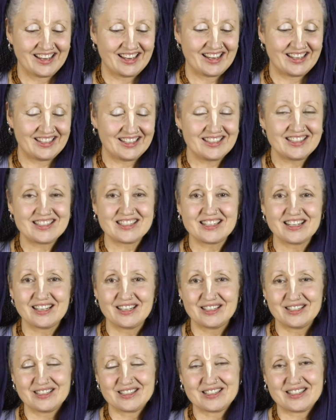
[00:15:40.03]
it is
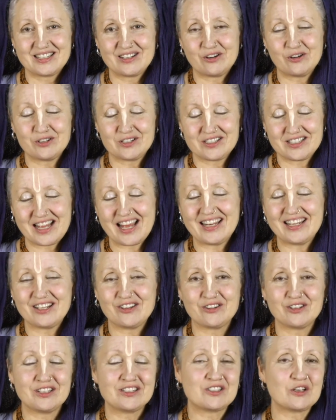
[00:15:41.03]
standing
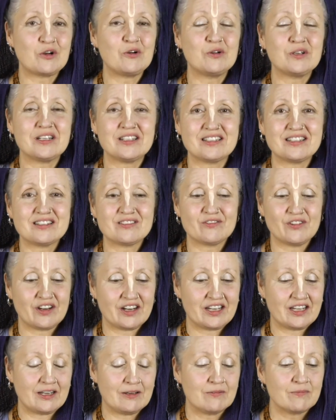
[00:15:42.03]
on its own. It is
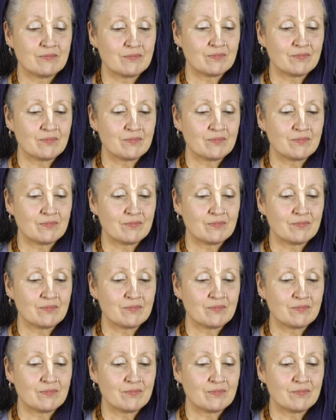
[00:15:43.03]
very